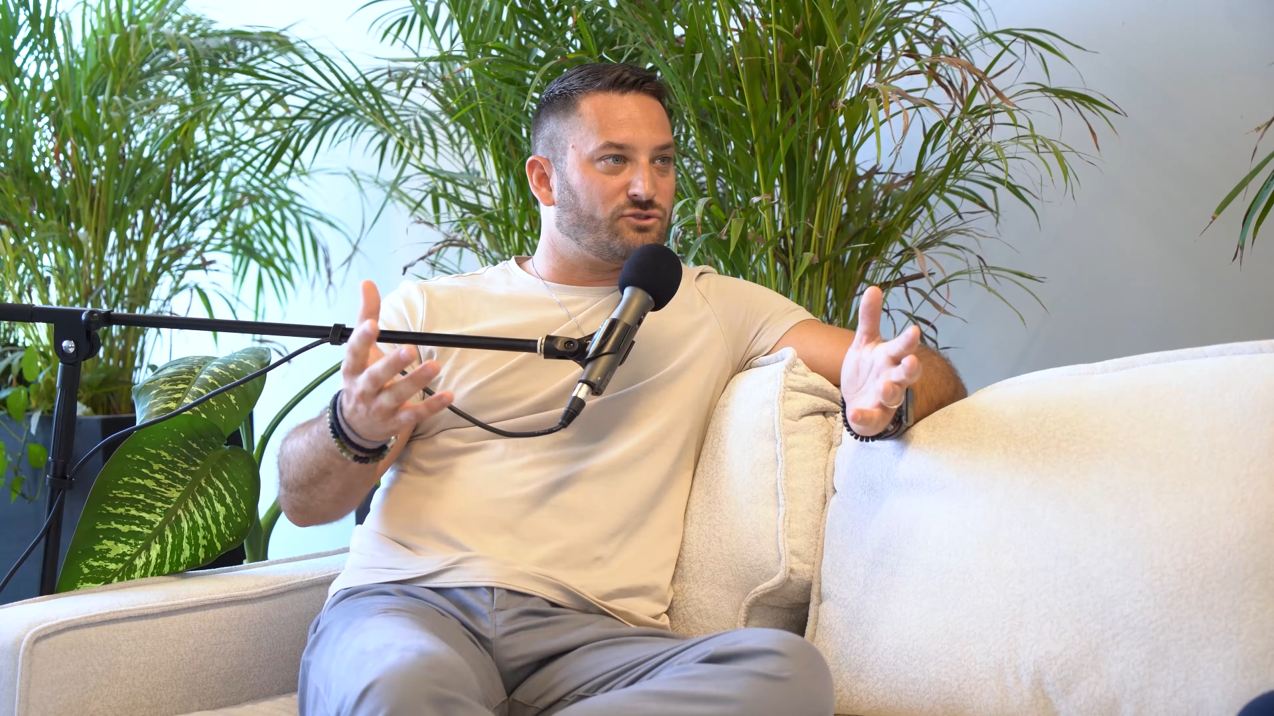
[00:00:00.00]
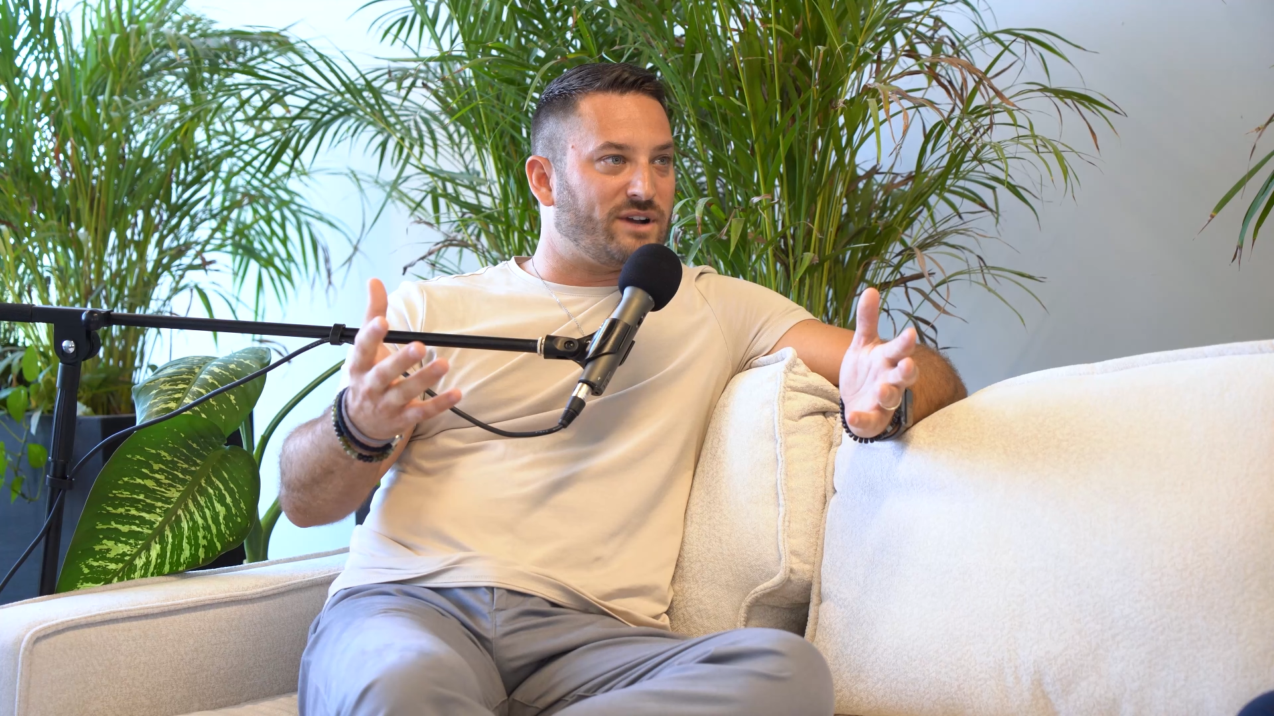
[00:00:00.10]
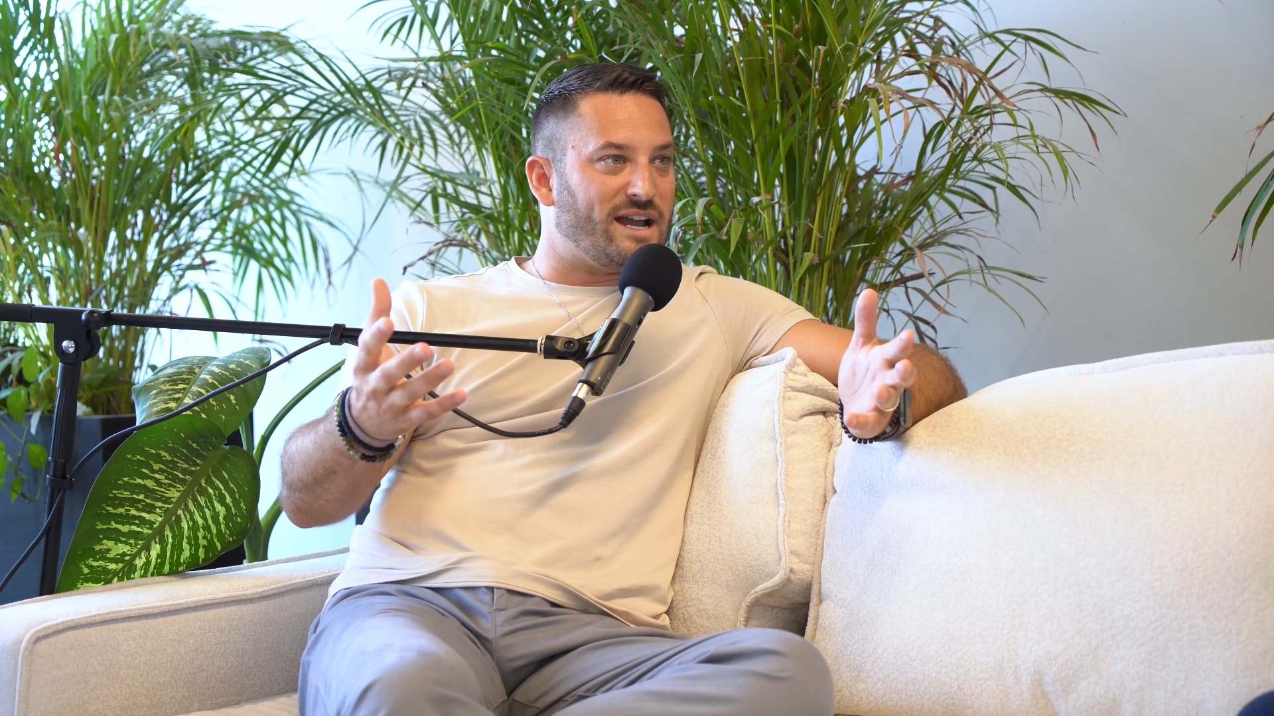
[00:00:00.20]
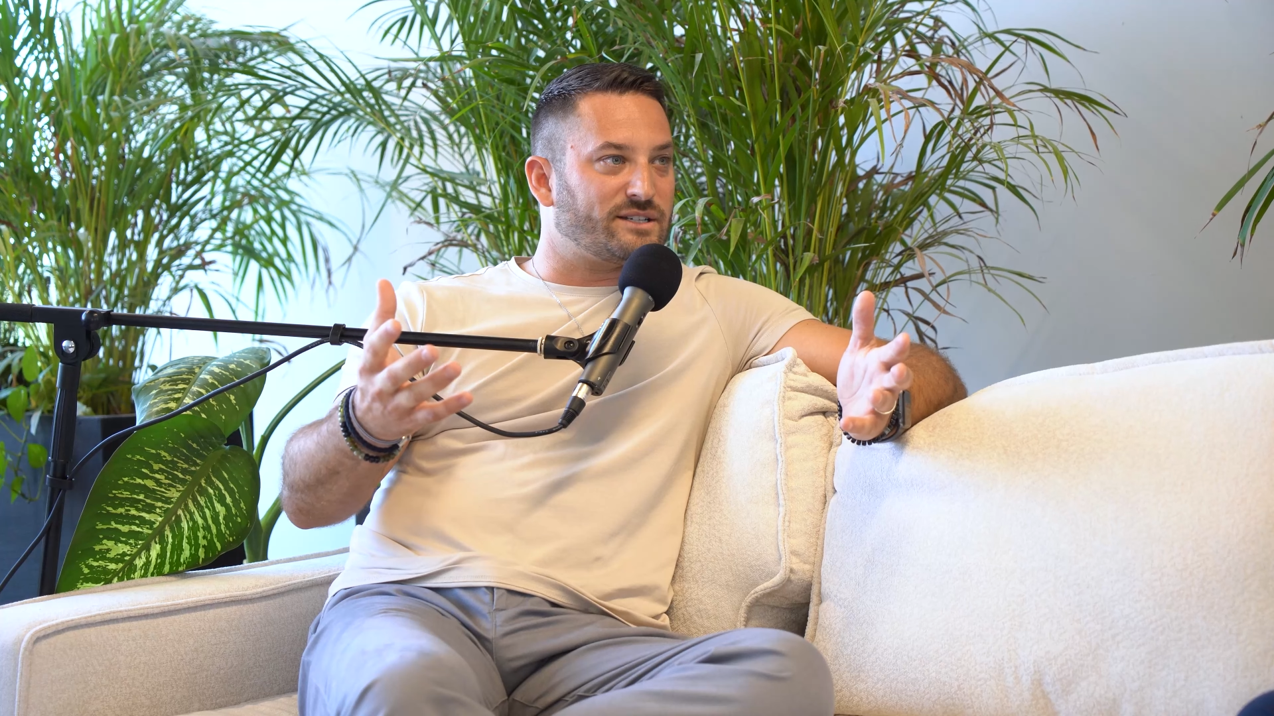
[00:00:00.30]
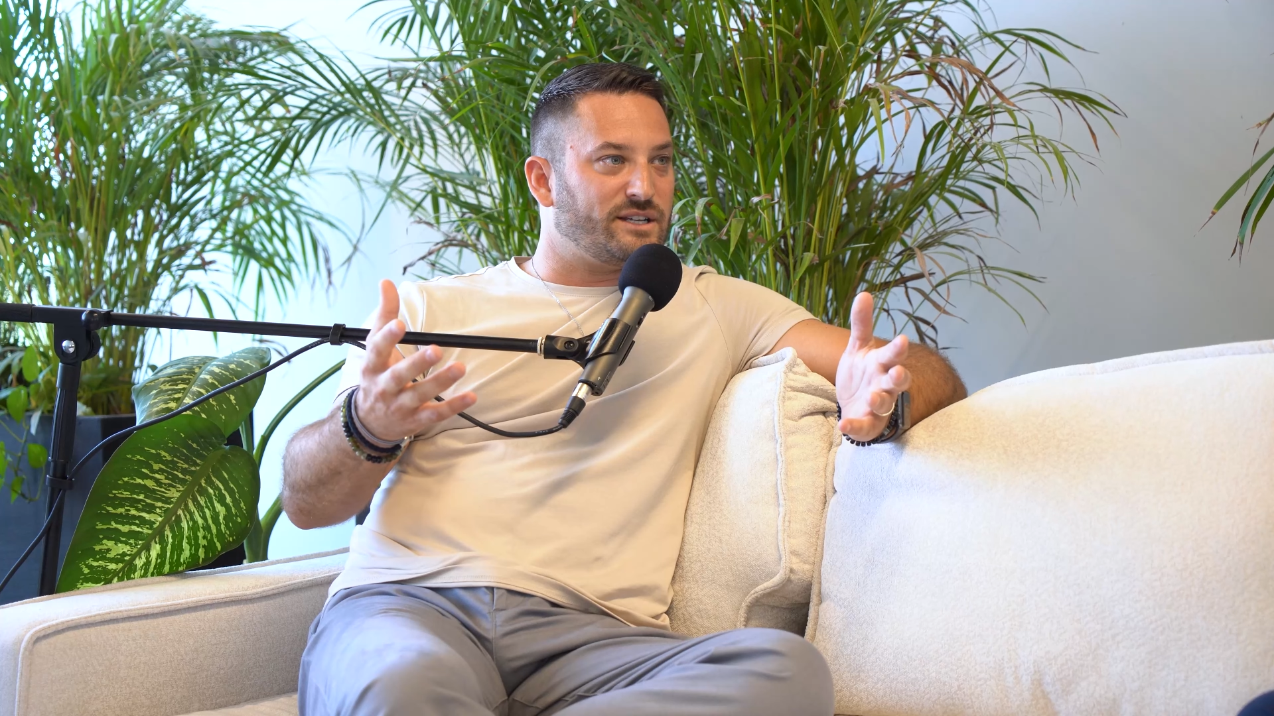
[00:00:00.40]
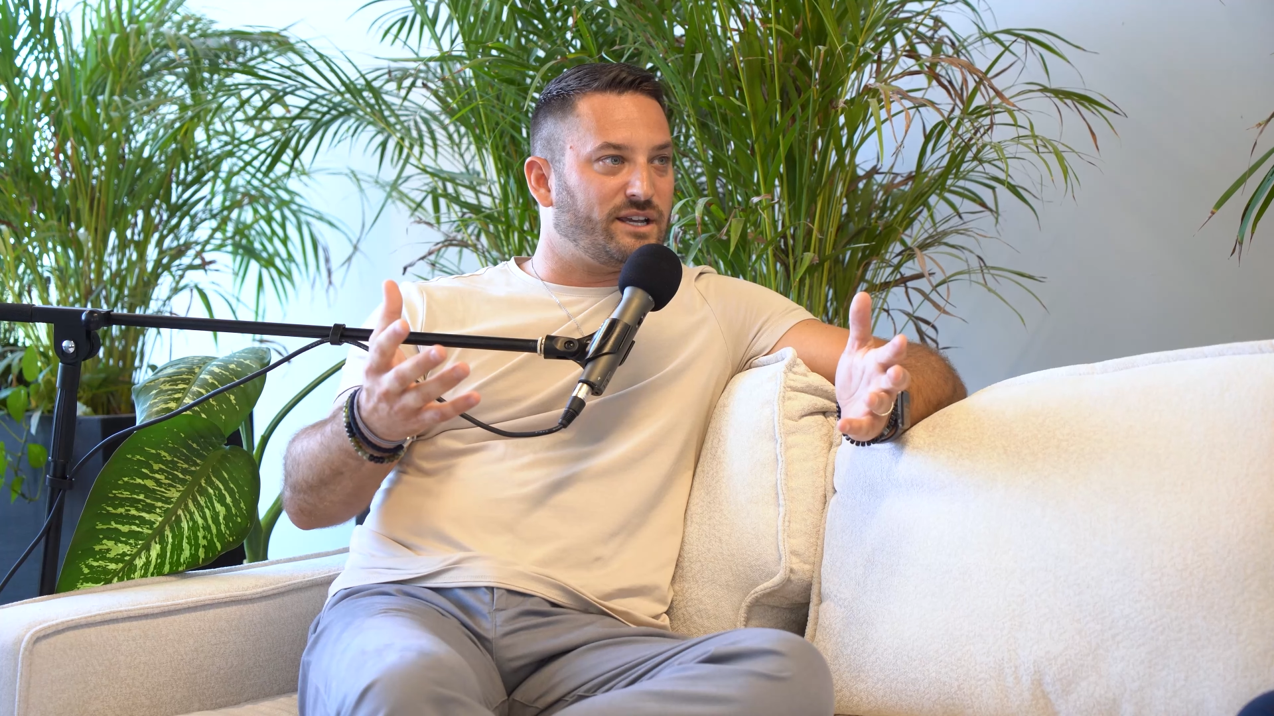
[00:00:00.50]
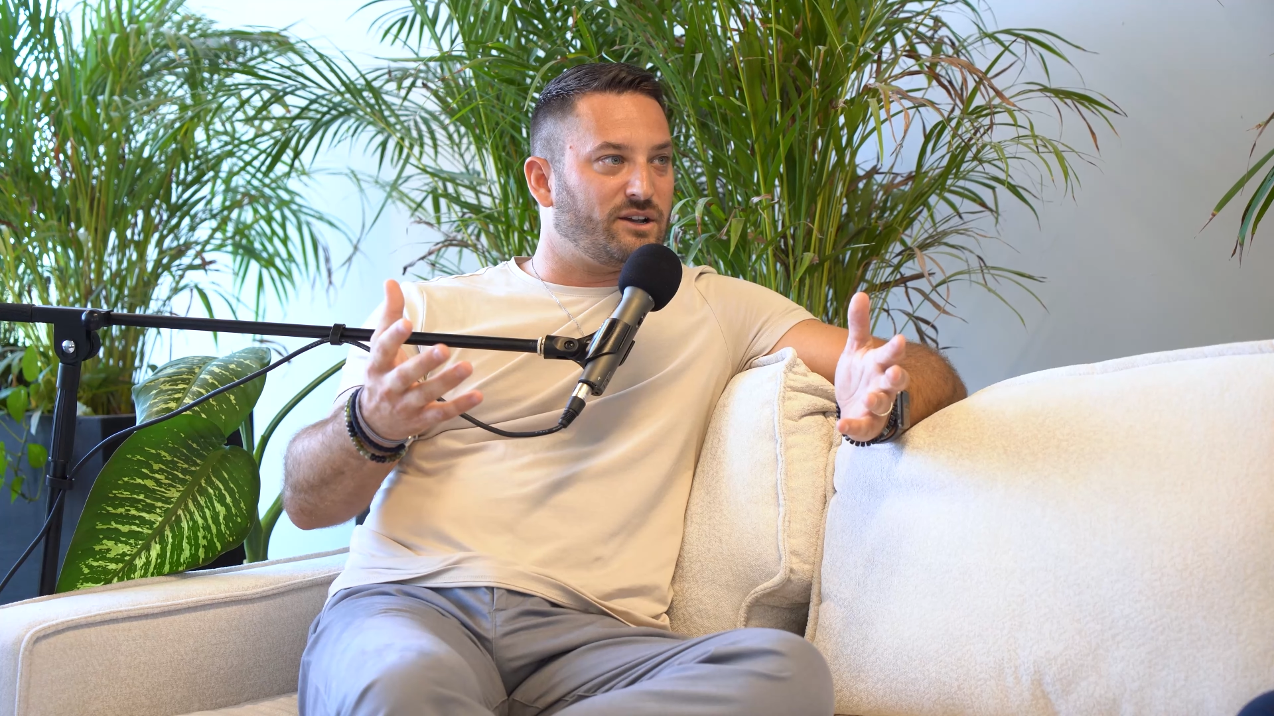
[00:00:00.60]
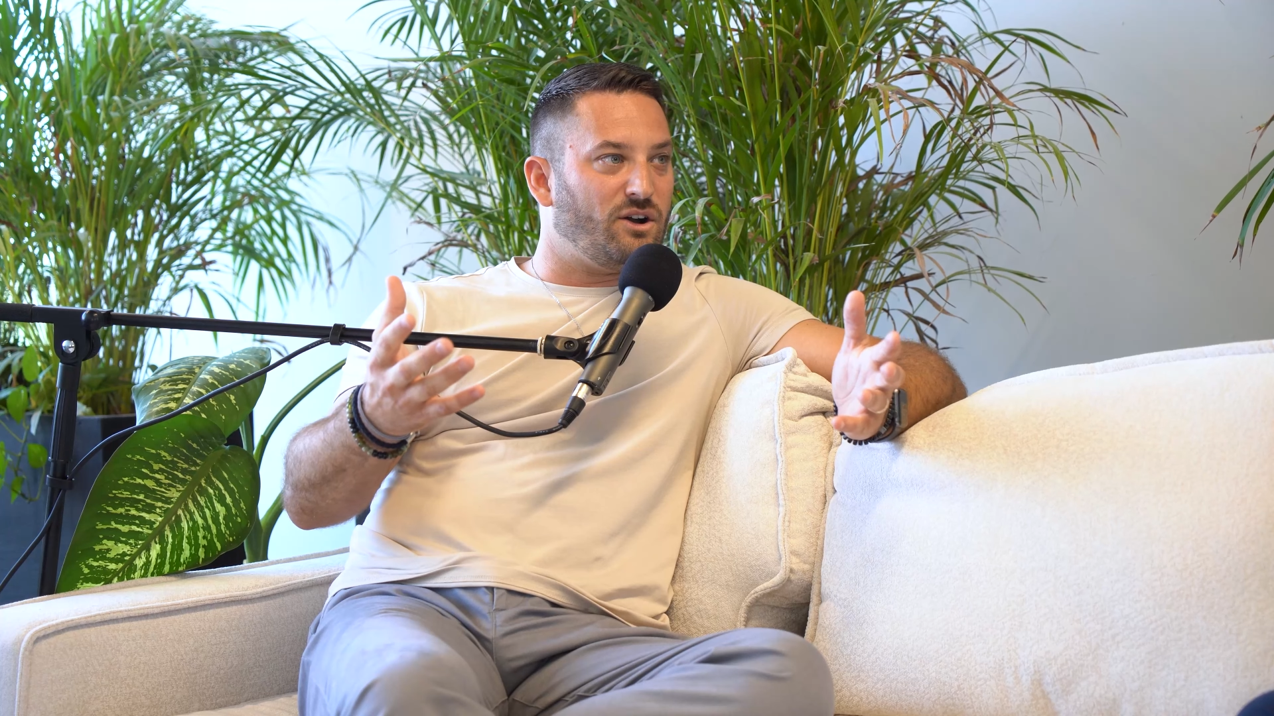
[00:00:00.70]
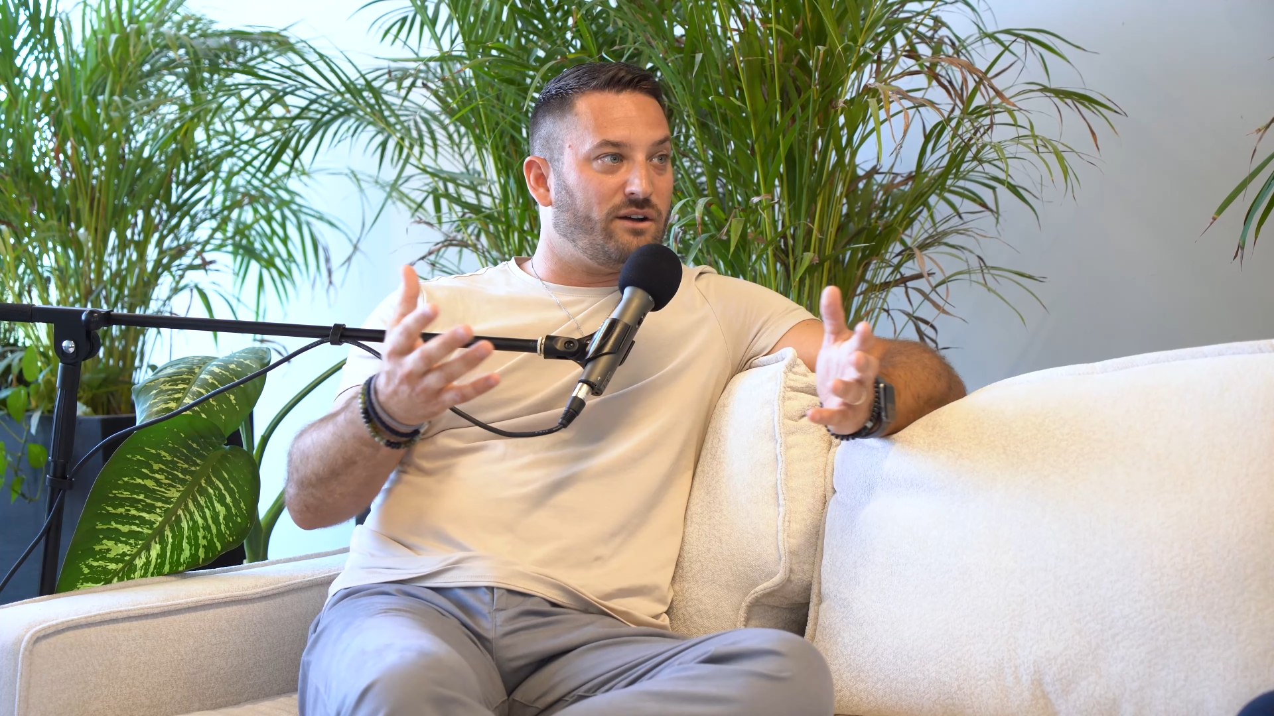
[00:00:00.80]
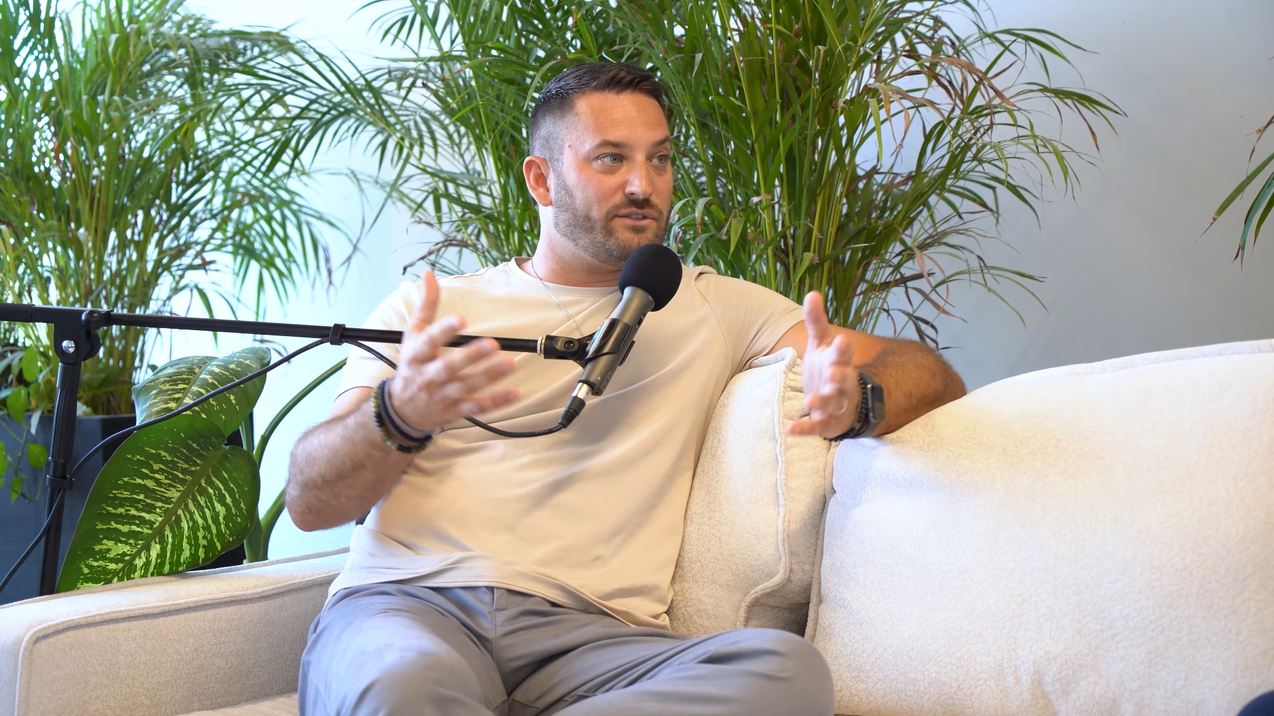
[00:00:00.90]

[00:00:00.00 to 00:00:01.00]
attracting,